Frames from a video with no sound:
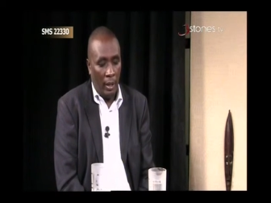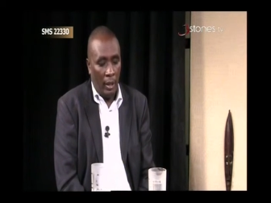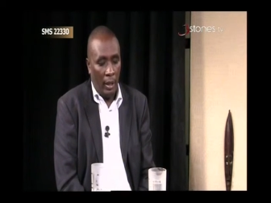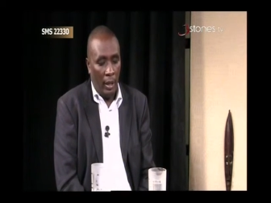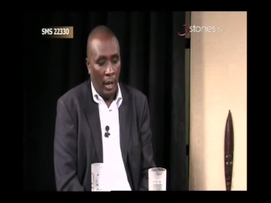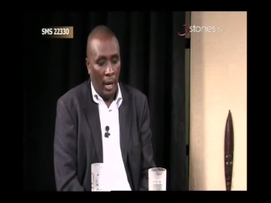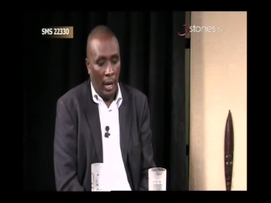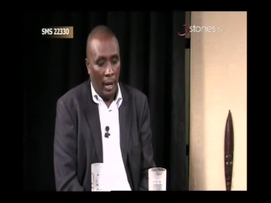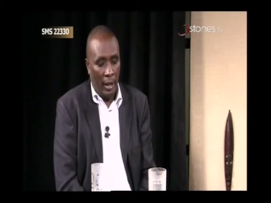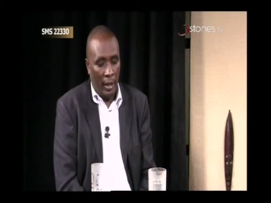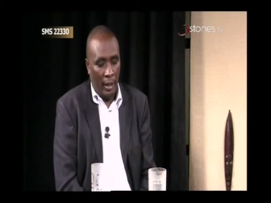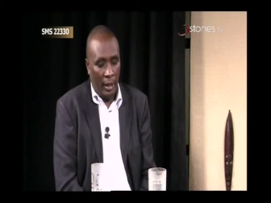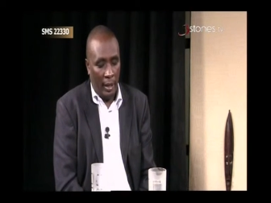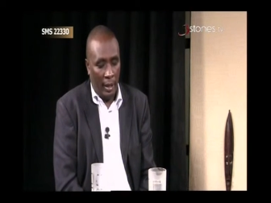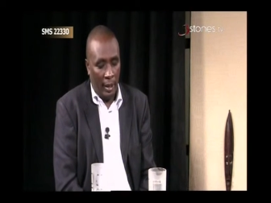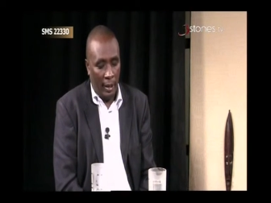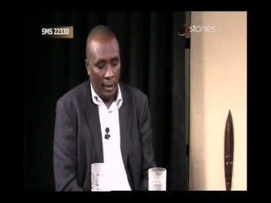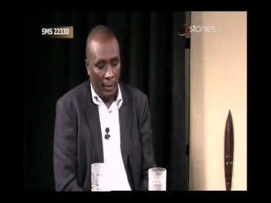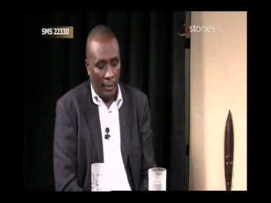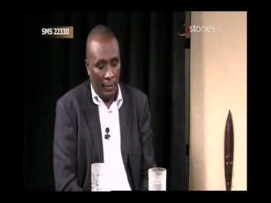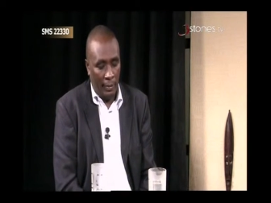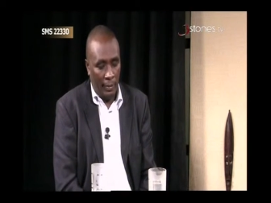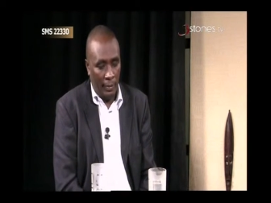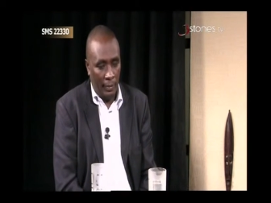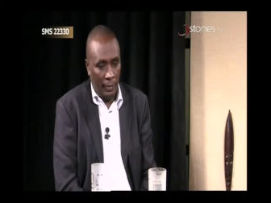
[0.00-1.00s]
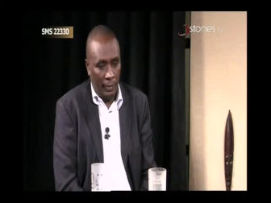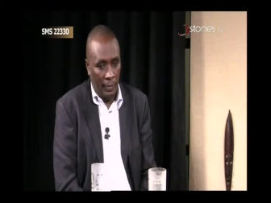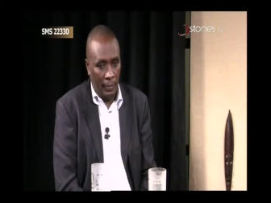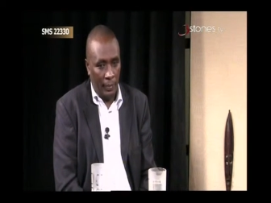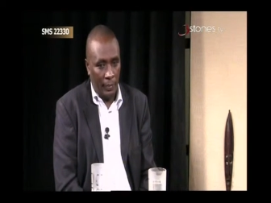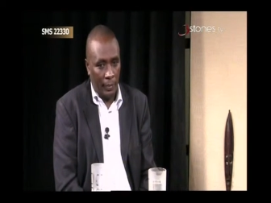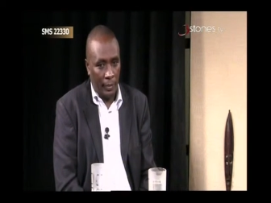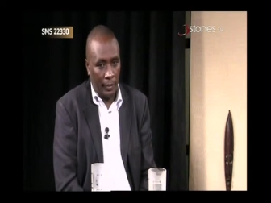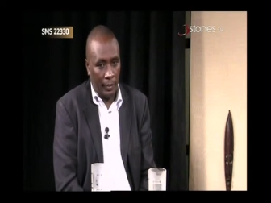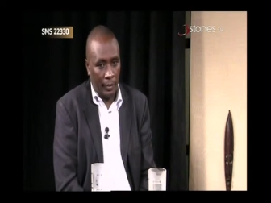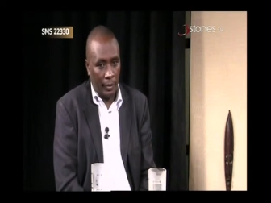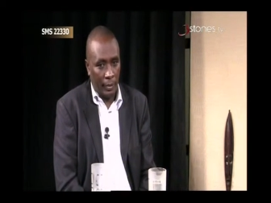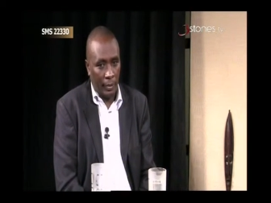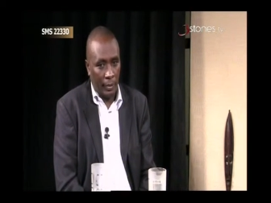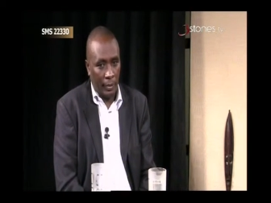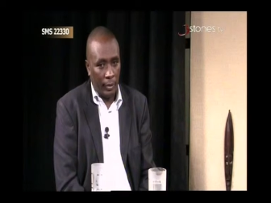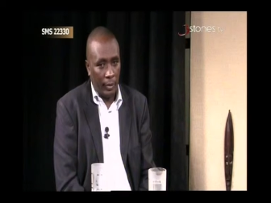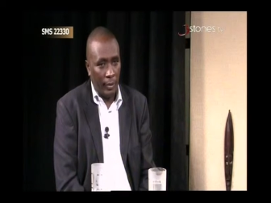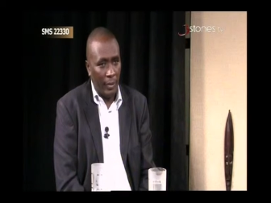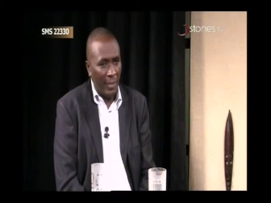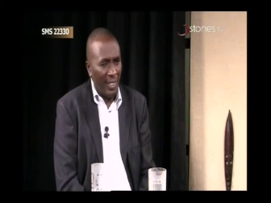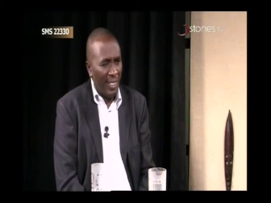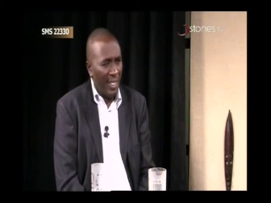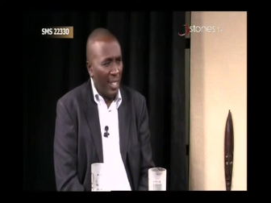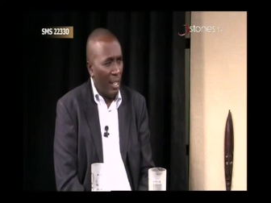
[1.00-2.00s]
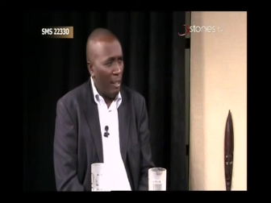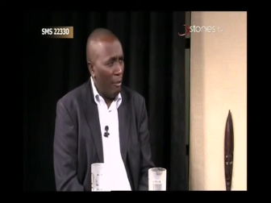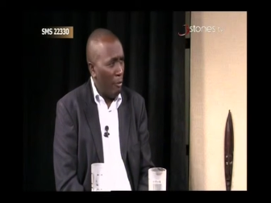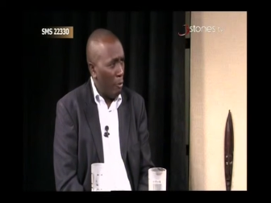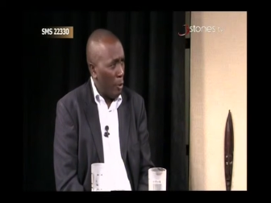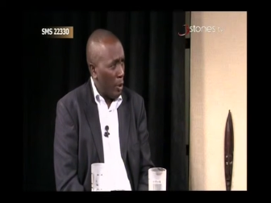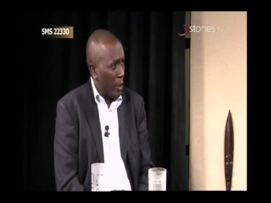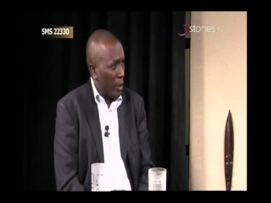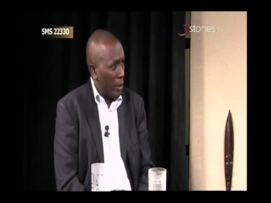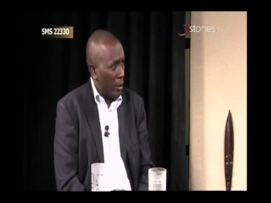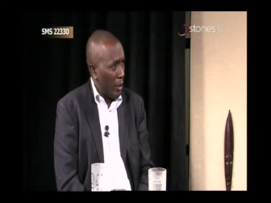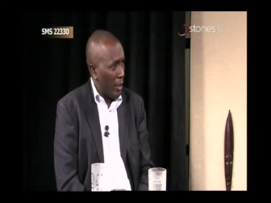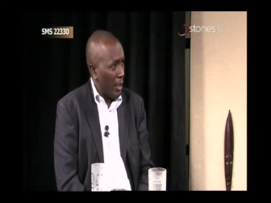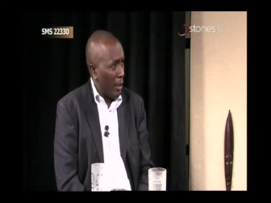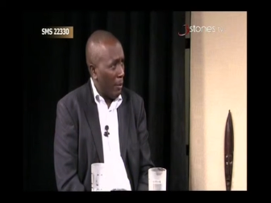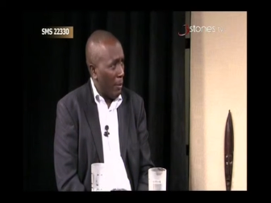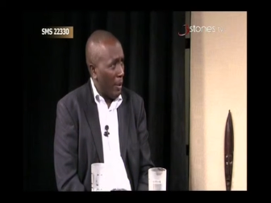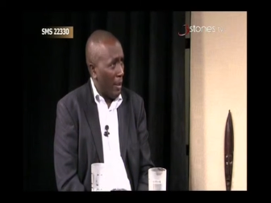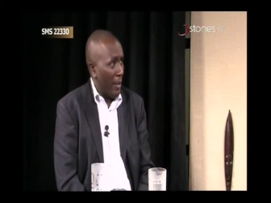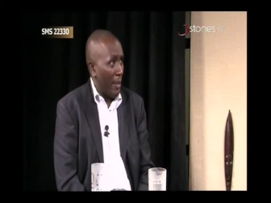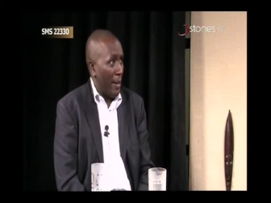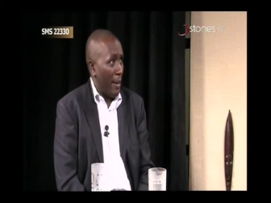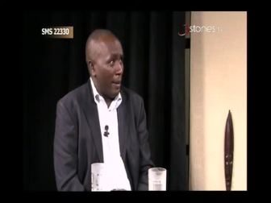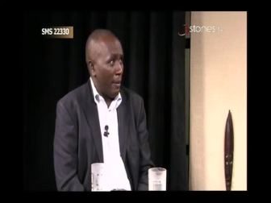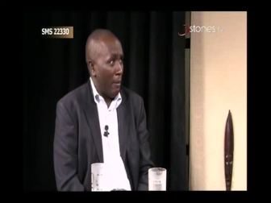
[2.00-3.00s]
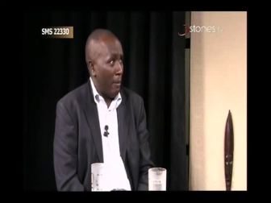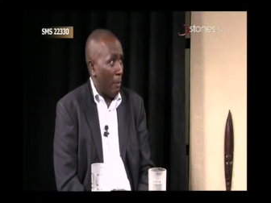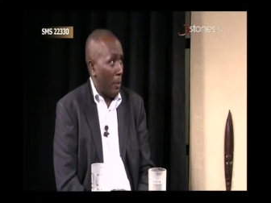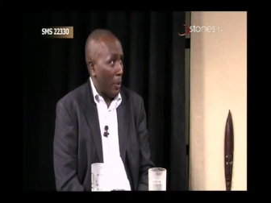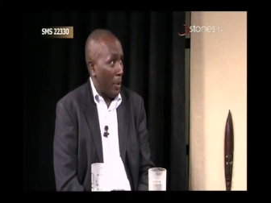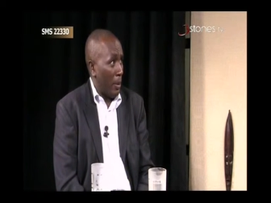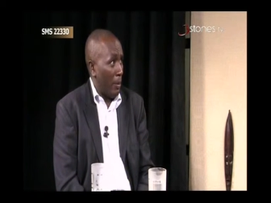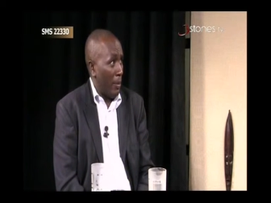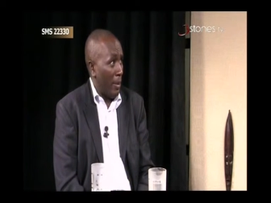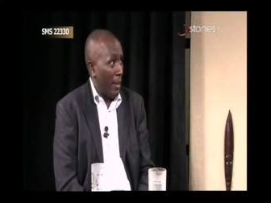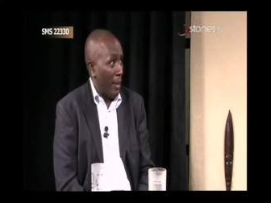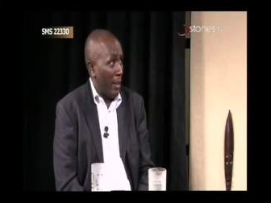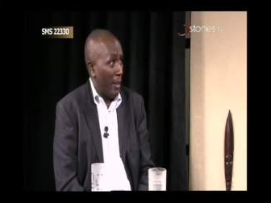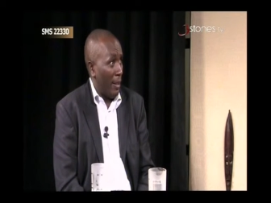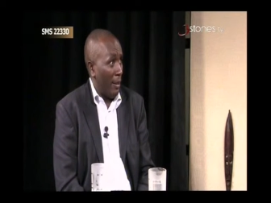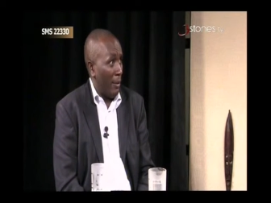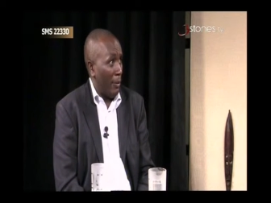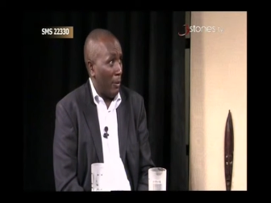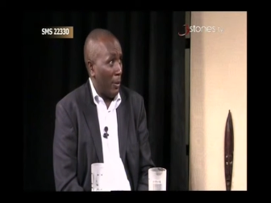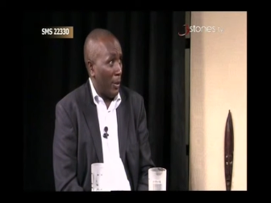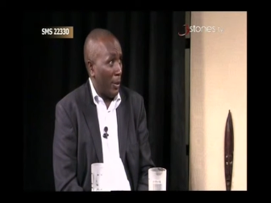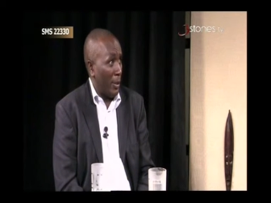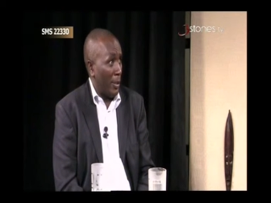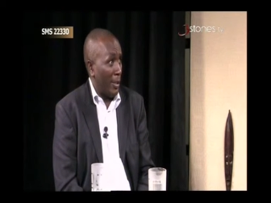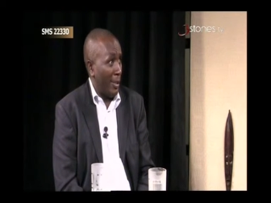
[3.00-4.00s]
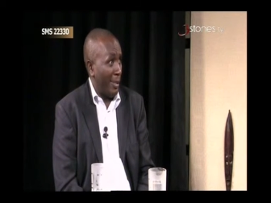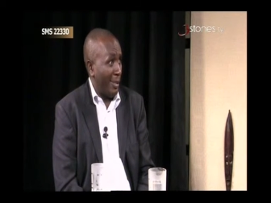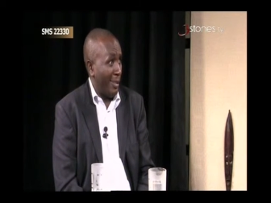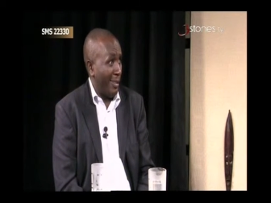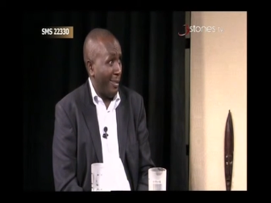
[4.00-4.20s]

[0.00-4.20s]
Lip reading: And if you are talking with them, probably they will